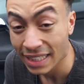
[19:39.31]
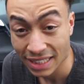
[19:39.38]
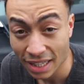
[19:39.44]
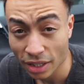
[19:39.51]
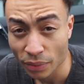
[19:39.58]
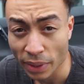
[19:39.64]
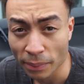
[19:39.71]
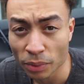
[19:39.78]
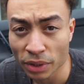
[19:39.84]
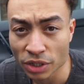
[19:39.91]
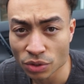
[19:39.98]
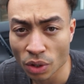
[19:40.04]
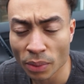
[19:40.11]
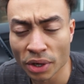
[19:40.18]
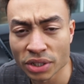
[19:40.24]
As another quick point
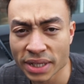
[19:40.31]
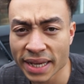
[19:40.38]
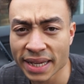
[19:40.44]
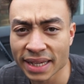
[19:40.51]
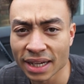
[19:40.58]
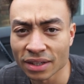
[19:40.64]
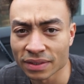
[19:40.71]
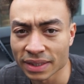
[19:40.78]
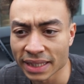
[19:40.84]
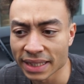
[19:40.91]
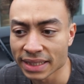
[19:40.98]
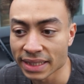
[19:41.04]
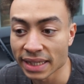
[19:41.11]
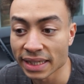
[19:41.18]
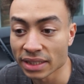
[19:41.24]
as well, when you're taking out
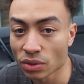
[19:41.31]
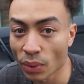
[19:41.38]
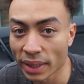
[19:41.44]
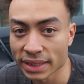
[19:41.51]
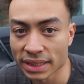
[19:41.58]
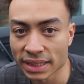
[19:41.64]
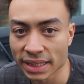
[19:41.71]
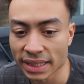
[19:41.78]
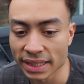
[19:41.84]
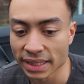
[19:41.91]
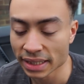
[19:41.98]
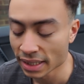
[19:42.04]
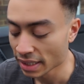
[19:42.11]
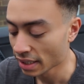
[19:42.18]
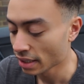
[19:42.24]
the
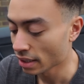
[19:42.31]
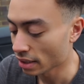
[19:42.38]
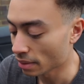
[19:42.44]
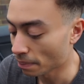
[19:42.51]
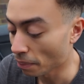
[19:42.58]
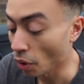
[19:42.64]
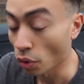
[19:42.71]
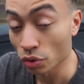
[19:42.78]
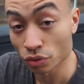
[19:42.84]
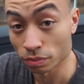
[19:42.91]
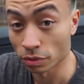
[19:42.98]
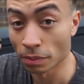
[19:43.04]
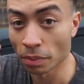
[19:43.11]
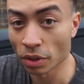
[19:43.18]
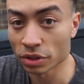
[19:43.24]
T20, bolts
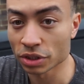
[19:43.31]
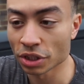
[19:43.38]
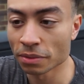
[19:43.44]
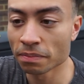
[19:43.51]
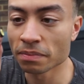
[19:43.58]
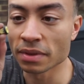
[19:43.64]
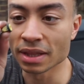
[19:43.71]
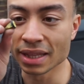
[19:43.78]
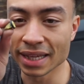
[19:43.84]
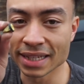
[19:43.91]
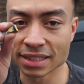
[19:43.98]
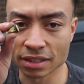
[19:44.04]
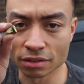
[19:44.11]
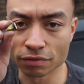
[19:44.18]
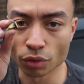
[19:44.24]
from the bottom,
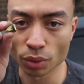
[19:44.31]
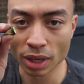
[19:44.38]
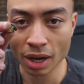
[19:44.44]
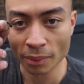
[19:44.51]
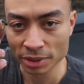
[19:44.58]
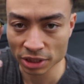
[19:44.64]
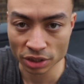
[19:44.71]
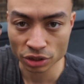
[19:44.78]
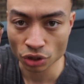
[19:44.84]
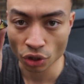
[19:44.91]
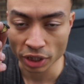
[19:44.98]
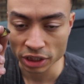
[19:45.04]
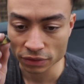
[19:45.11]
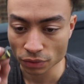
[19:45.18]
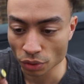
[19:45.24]
these can fall out, which is the
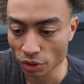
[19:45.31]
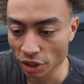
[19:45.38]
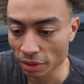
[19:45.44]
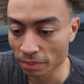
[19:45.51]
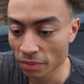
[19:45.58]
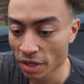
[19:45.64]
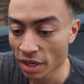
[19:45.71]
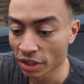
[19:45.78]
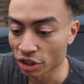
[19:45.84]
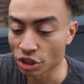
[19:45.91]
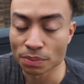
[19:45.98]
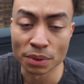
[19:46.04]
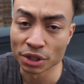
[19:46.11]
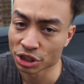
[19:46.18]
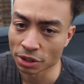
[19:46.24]
sockets for them.
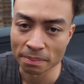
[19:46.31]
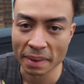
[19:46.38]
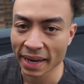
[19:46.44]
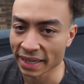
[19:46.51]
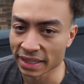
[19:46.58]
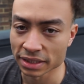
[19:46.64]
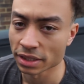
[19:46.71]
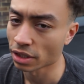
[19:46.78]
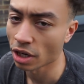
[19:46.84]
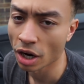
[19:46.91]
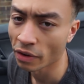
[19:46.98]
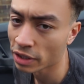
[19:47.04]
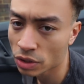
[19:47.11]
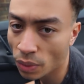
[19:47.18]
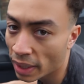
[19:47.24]
Just push them back into the
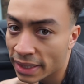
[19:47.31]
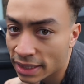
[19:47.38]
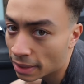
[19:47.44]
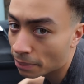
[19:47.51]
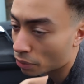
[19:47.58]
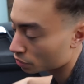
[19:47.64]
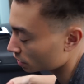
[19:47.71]
car. It's quite simple